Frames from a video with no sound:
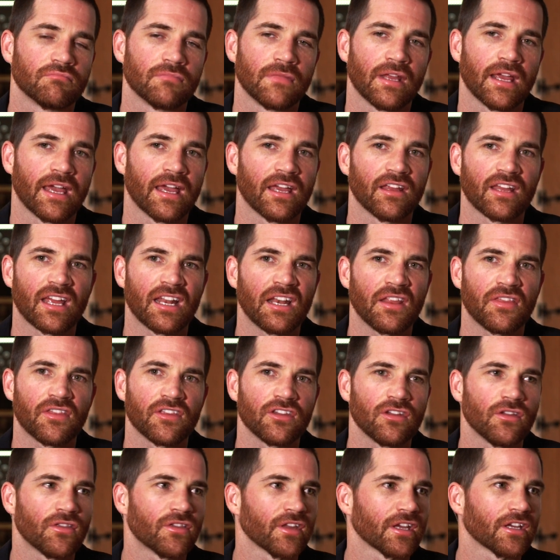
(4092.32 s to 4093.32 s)
yeah,
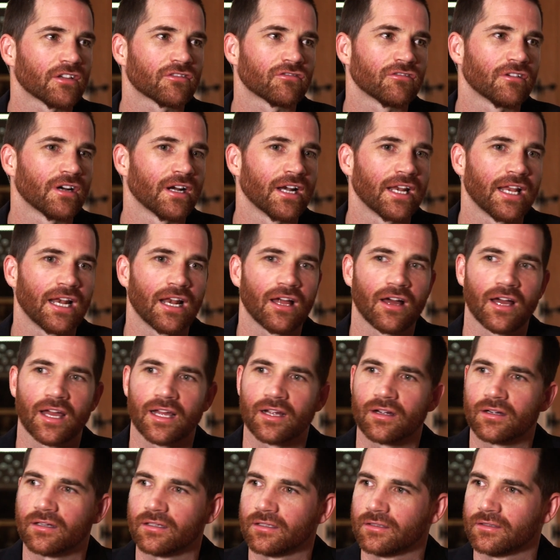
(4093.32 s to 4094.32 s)
anything you think's really
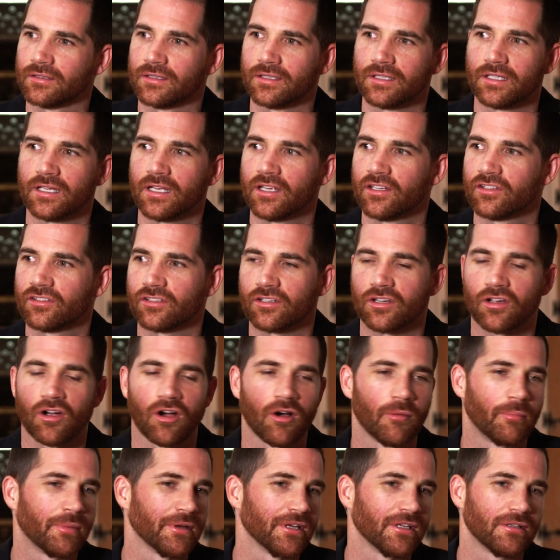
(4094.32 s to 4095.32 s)
like, it's
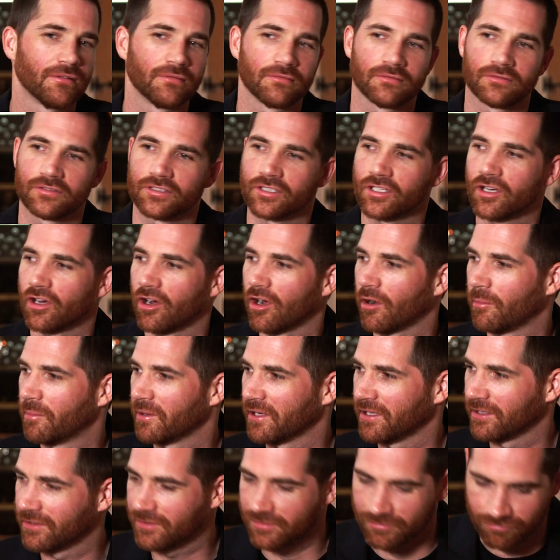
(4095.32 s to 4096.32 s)
got to
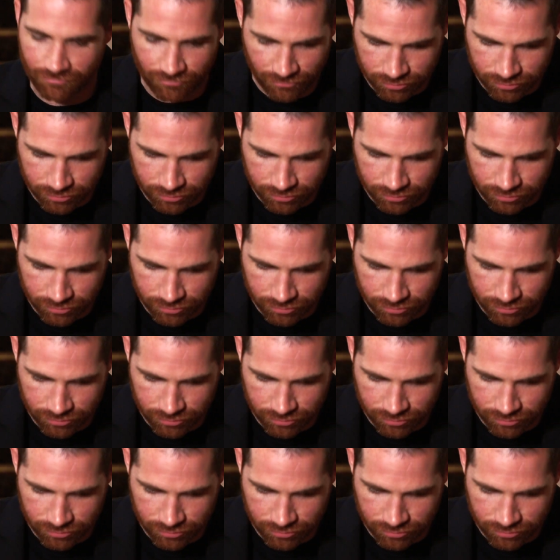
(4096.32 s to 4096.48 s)
be